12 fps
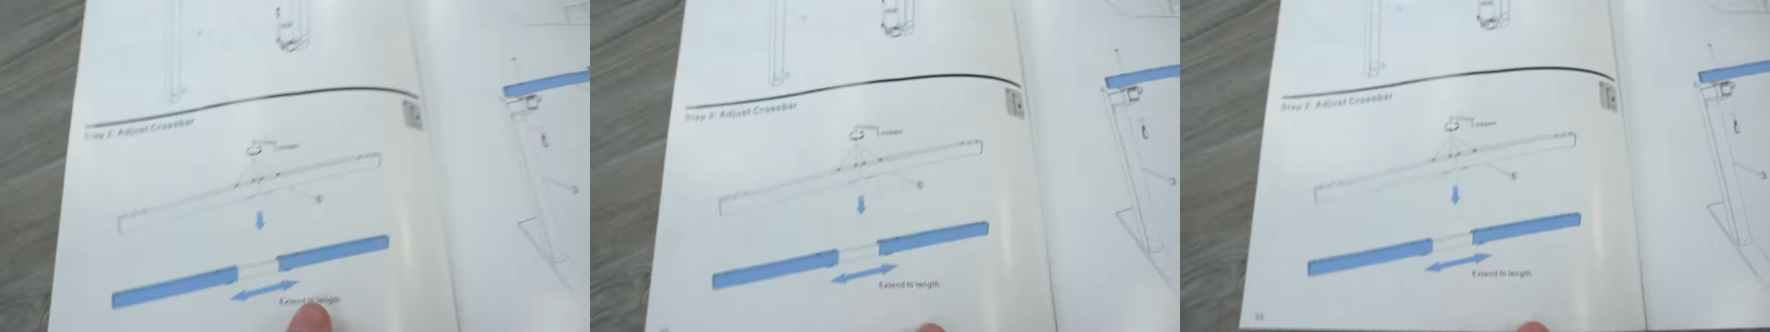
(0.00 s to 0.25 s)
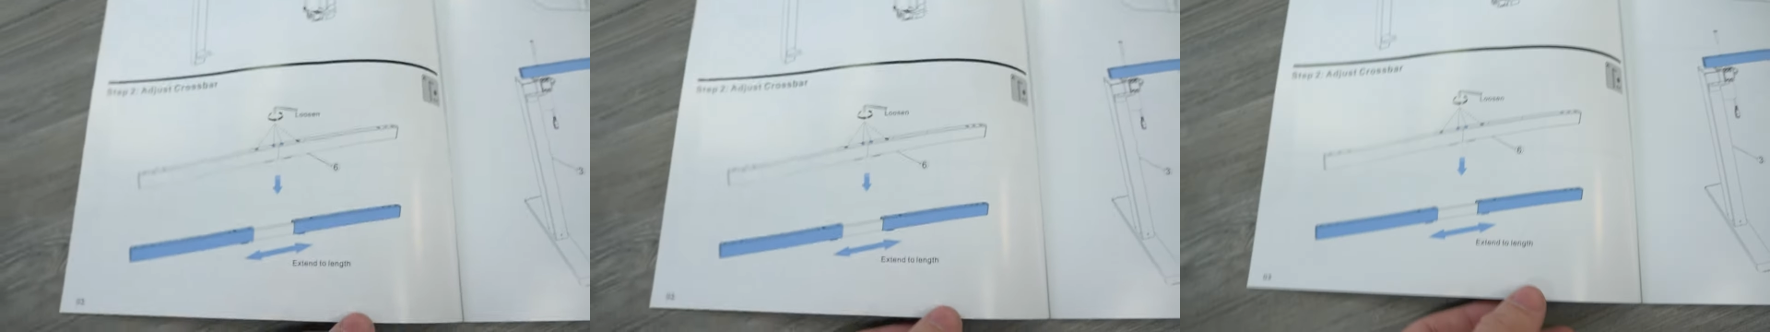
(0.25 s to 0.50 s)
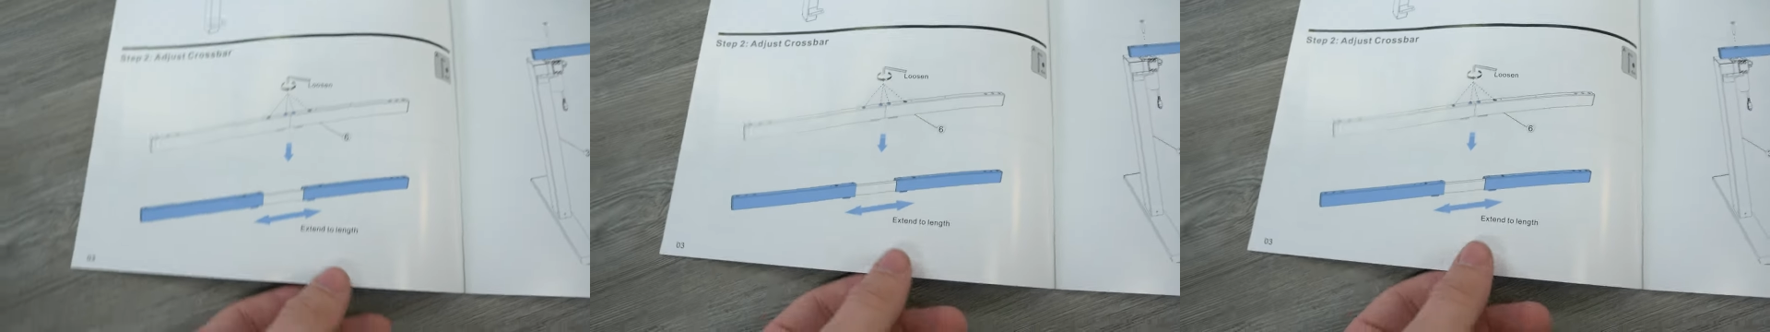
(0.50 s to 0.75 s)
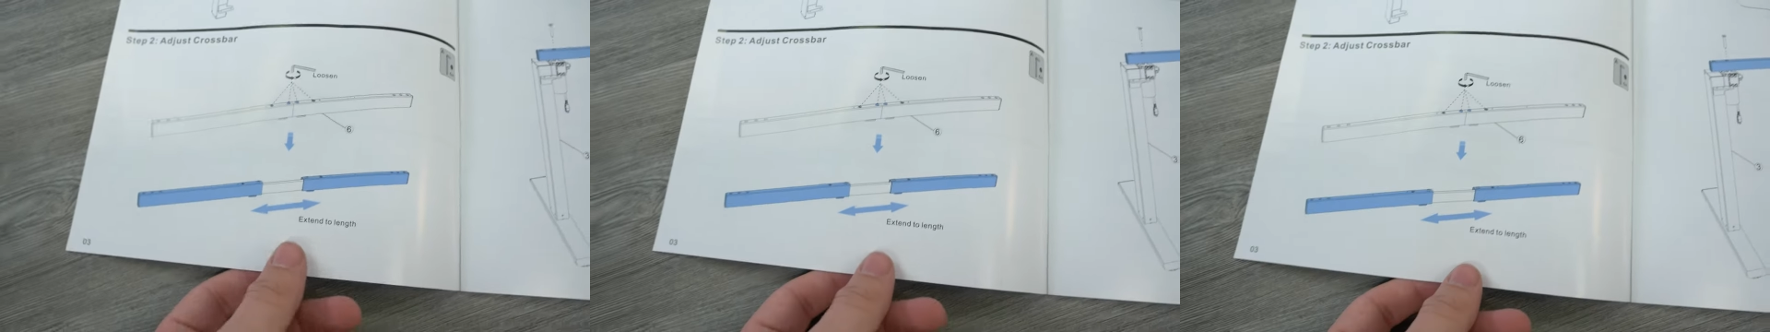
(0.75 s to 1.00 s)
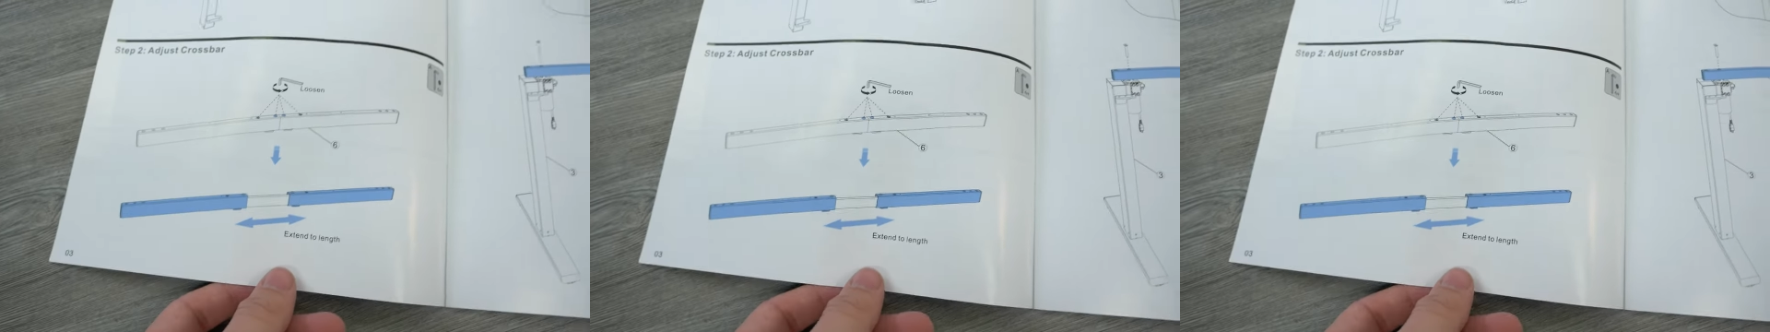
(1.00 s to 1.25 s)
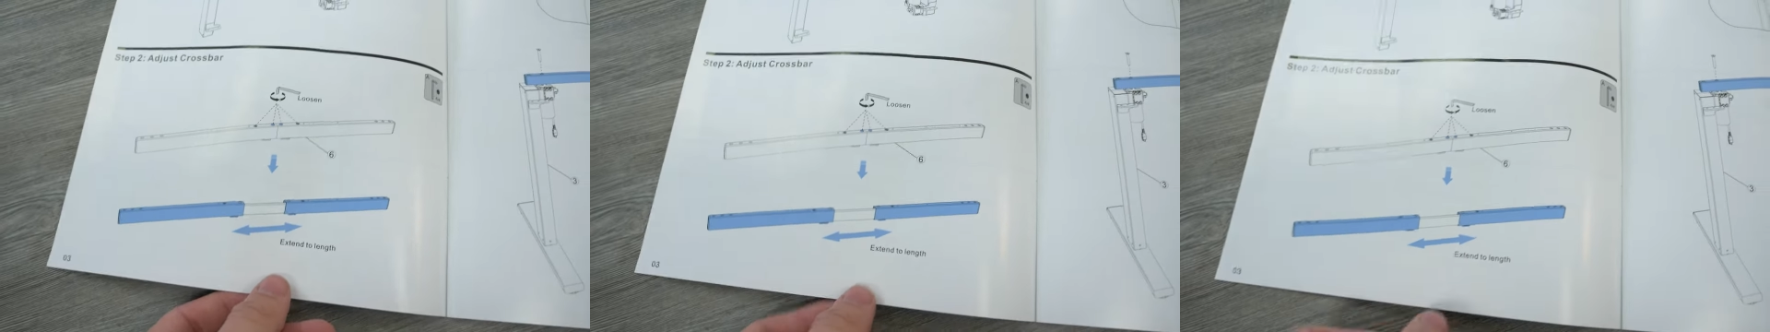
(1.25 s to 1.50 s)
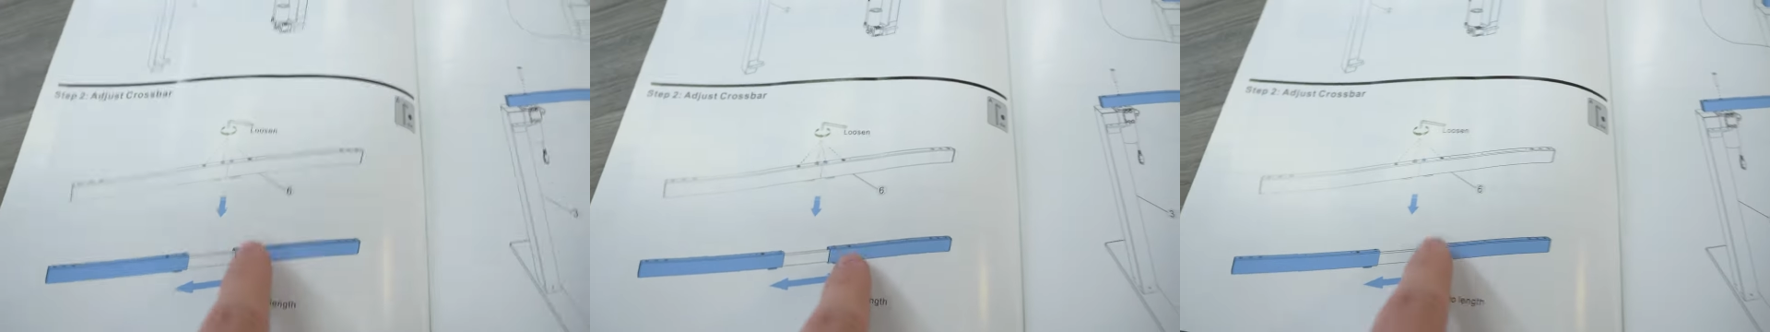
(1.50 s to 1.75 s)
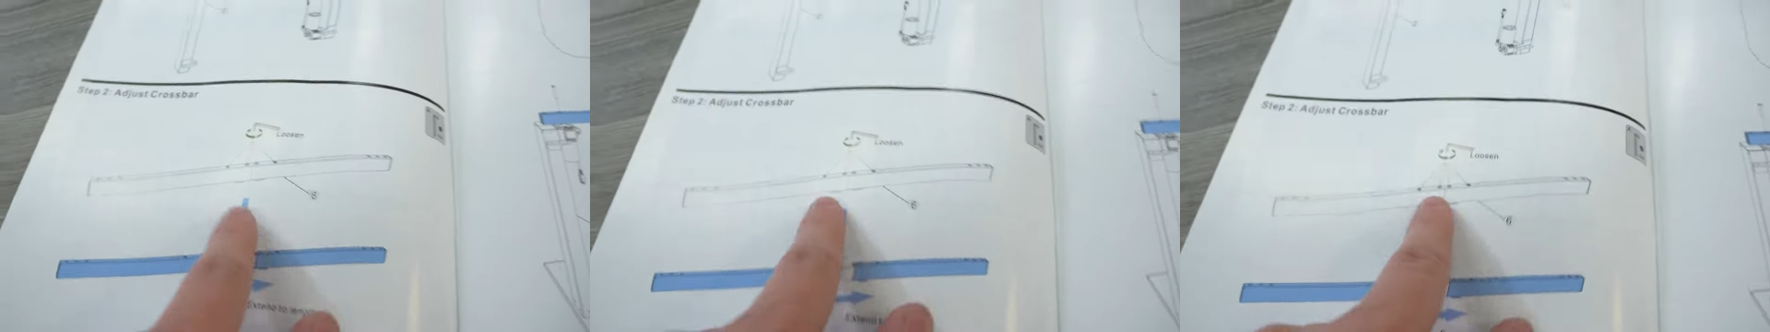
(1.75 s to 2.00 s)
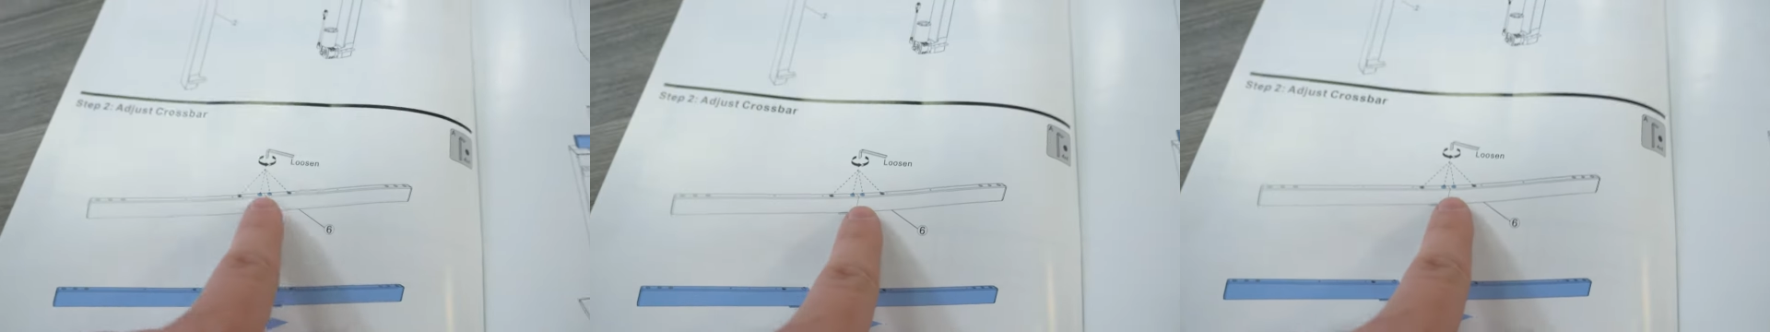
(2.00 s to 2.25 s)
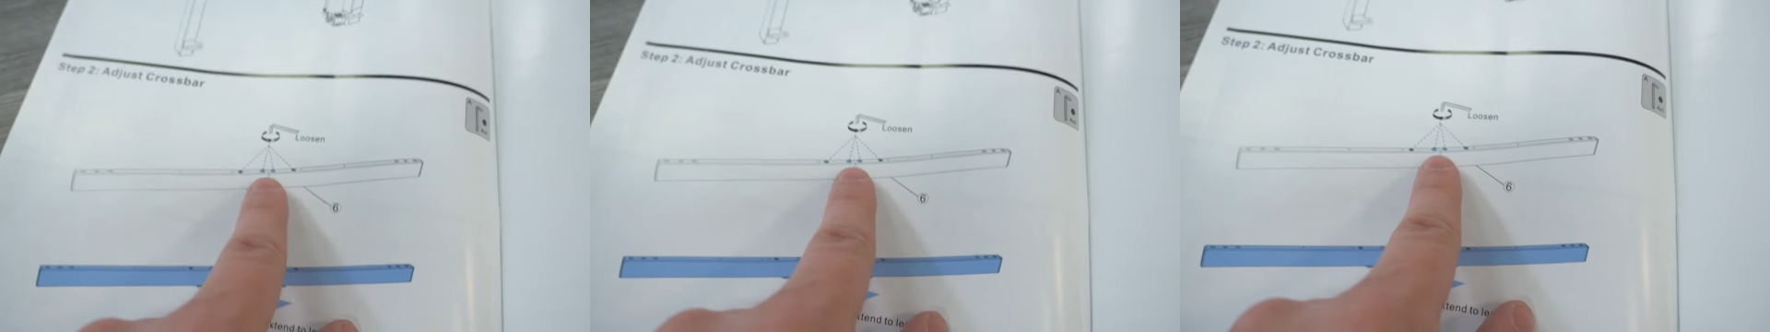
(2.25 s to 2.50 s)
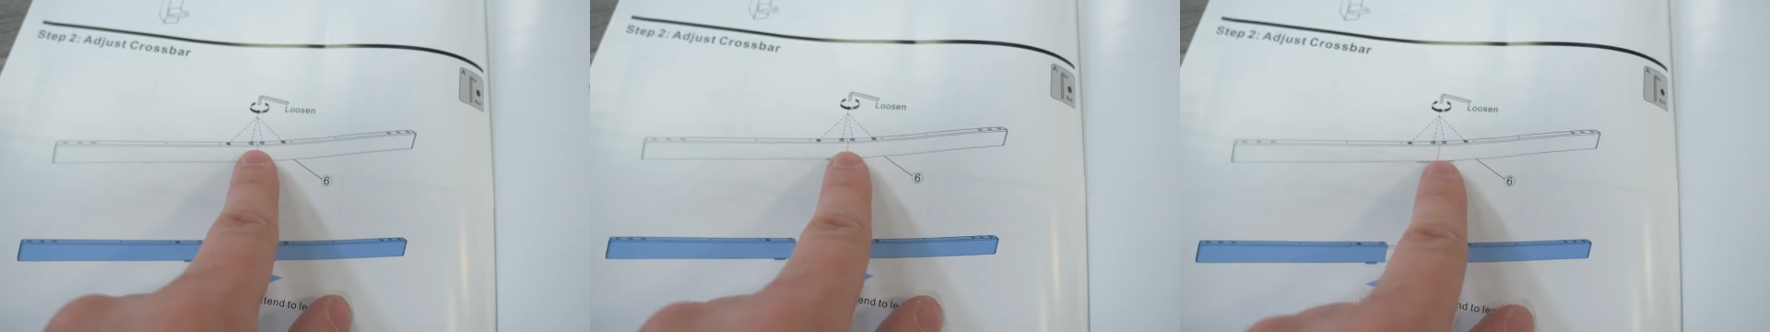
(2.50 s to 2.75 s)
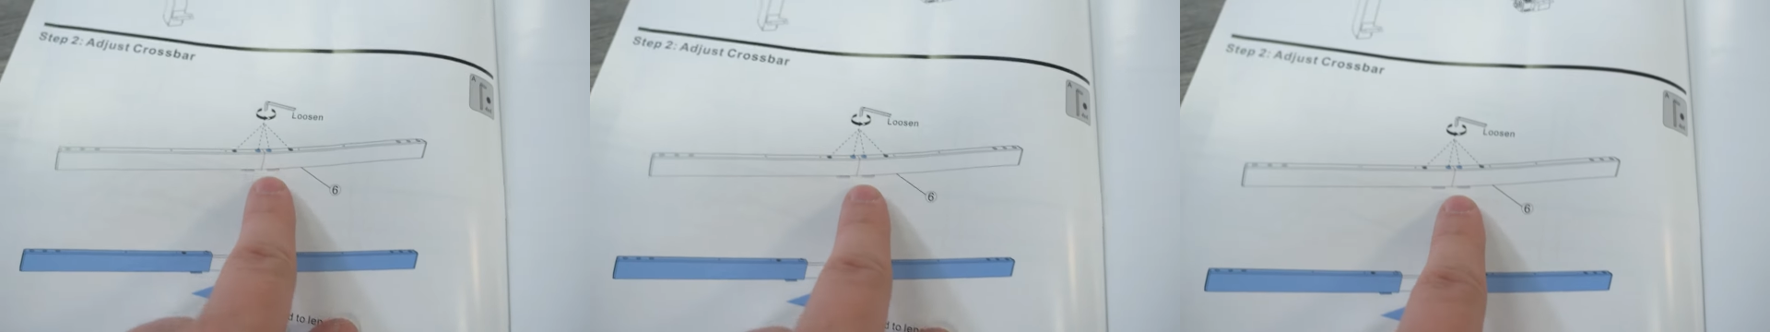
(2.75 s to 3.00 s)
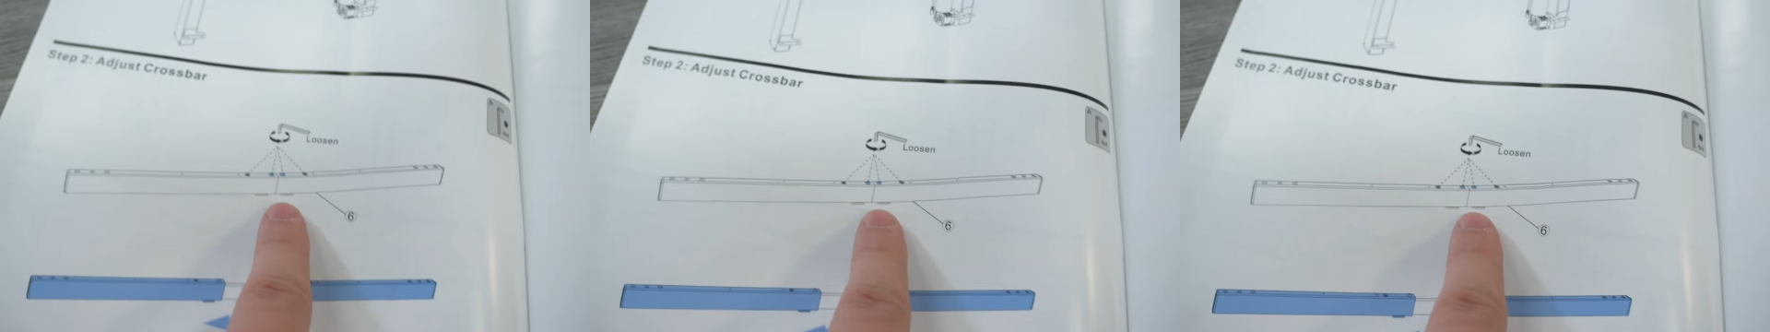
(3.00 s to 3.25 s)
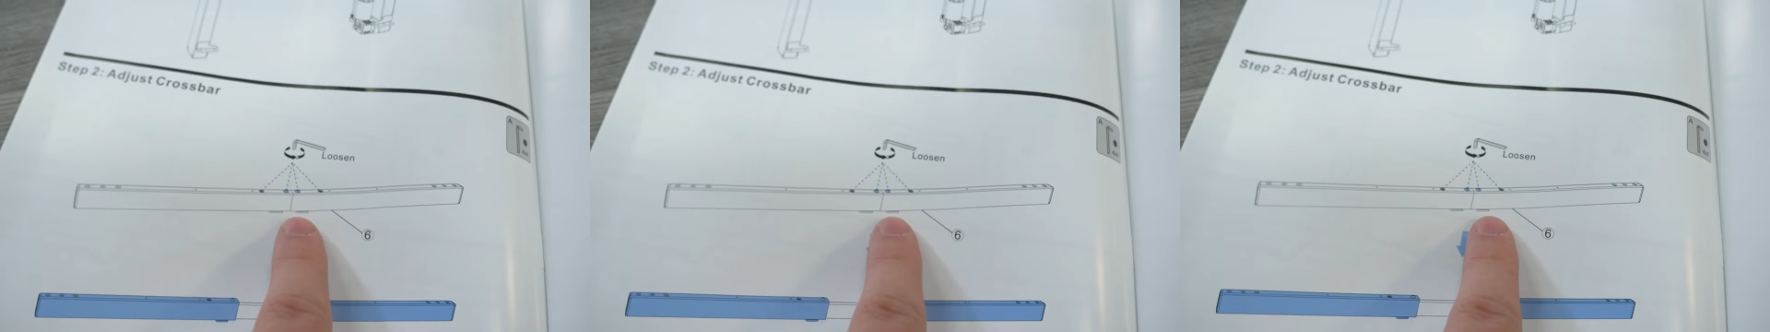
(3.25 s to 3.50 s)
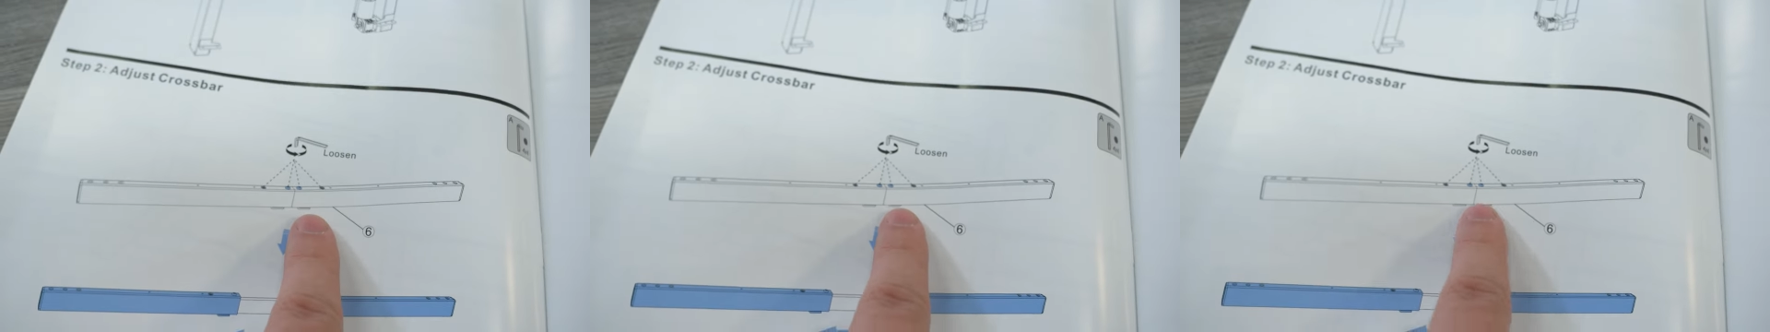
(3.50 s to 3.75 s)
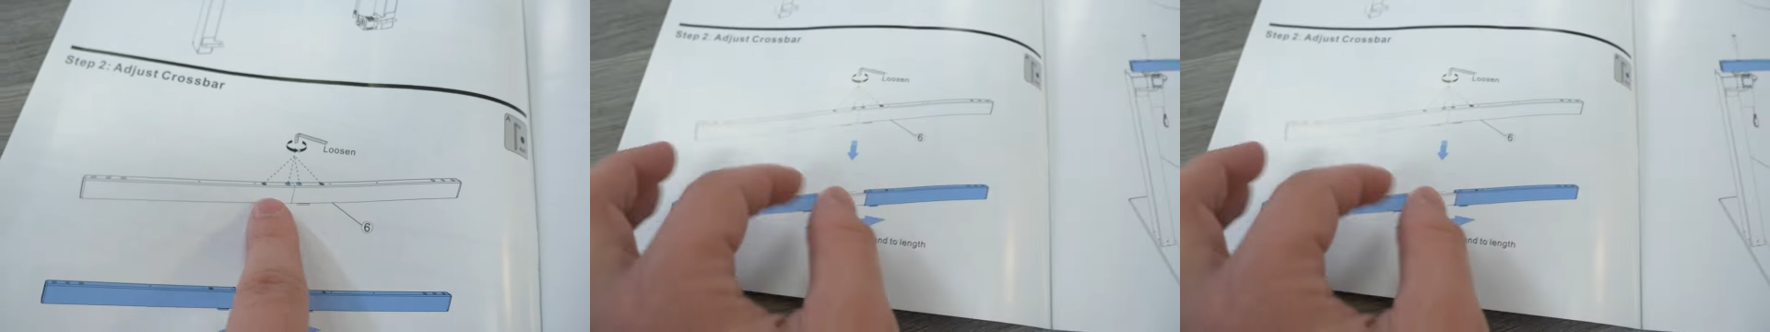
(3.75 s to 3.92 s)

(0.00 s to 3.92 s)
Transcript: [unreadable: no face in view]